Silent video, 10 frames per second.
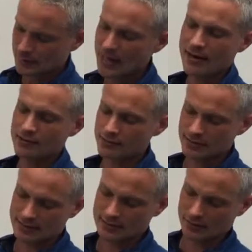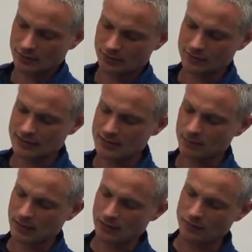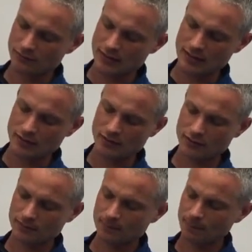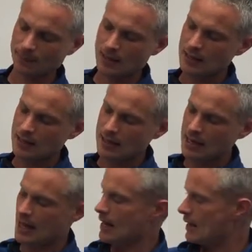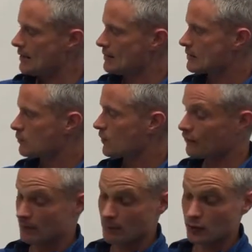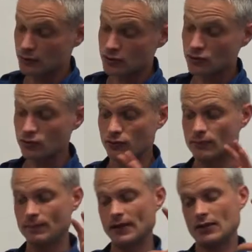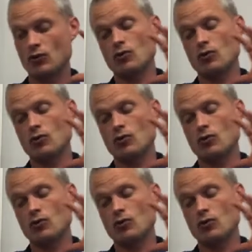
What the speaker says: characteristic of the spinning of the Earth. And with the Moon too, being